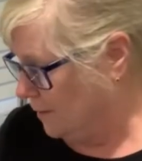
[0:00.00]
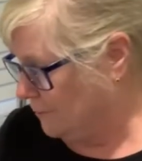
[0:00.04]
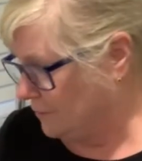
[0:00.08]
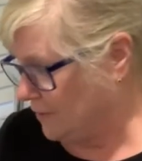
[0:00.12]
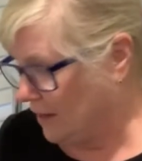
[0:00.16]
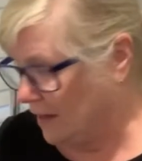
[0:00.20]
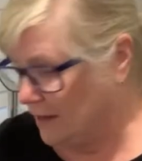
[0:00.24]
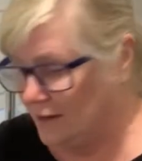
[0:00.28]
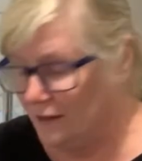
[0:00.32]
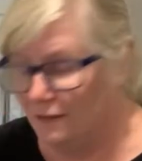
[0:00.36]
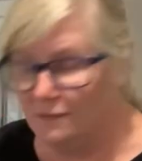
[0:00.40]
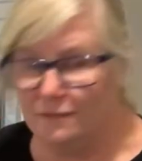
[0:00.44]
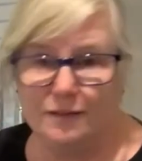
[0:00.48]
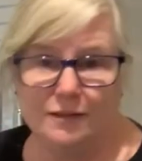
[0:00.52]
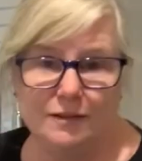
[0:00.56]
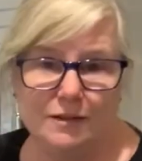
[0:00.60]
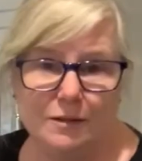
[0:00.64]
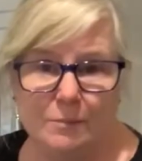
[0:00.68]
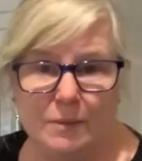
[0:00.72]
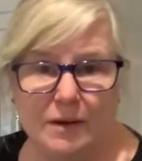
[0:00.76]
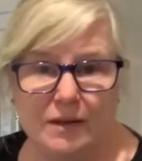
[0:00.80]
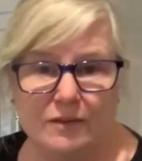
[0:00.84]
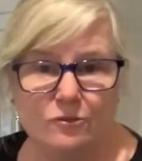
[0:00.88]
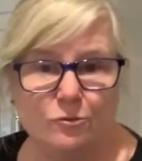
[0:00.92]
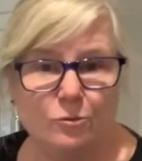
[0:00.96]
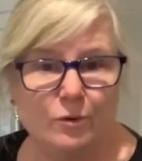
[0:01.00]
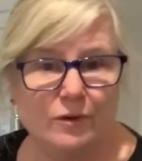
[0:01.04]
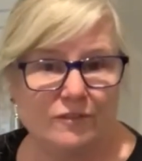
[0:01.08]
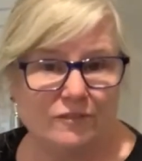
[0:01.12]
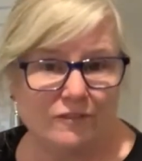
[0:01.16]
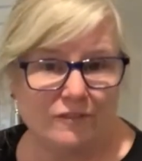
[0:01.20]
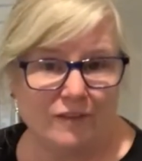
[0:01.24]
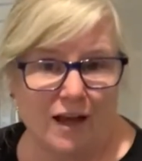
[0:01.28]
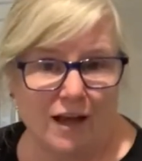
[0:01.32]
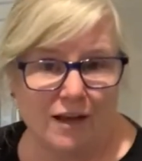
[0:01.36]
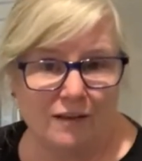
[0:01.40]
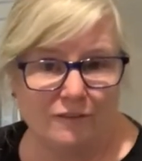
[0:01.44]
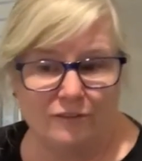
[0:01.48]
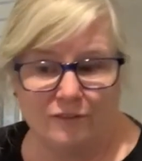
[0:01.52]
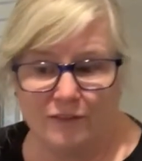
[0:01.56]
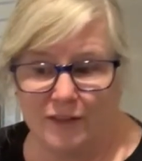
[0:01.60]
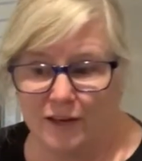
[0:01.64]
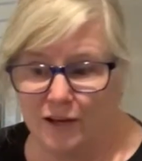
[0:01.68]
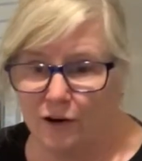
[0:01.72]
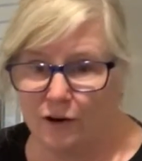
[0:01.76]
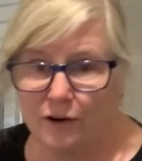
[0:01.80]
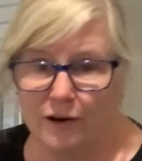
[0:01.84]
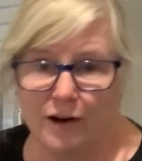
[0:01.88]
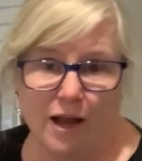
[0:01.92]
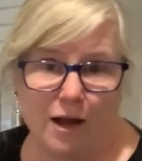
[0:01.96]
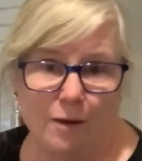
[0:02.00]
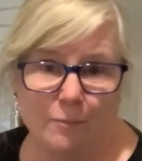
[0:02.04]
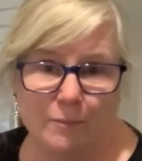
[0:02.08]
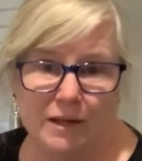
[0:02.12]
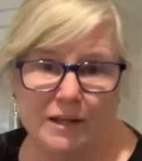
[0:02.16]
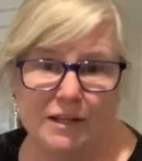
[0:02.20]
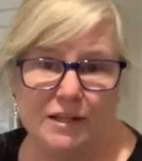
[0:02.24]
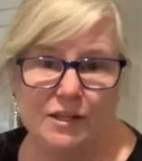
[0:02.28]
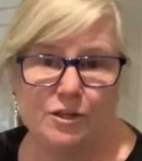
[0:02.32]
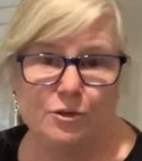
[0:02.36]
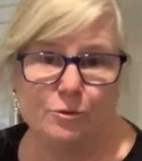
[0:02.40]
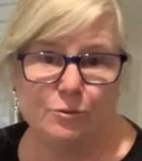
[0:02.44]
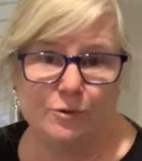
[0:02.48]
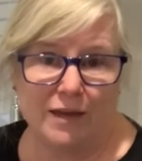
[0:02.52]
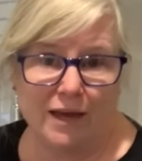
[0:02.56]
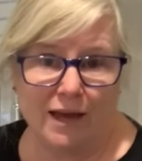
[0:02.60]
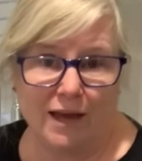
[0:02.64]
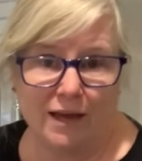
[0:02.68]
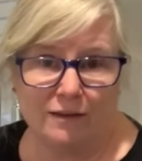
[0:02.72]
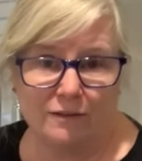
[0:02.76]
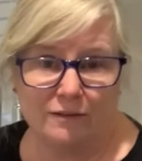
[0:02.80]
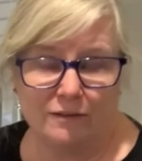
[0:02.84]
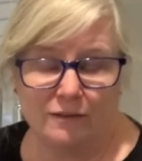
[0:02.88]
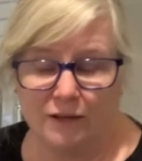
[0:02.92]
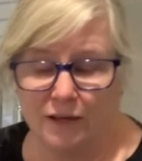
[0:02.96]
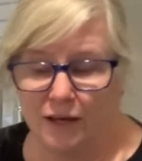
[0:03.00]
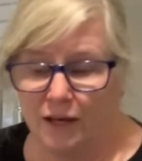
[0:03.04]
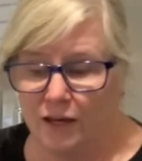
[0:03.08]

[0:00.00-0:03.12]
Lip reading: I guess it depends what size they are, how many you get.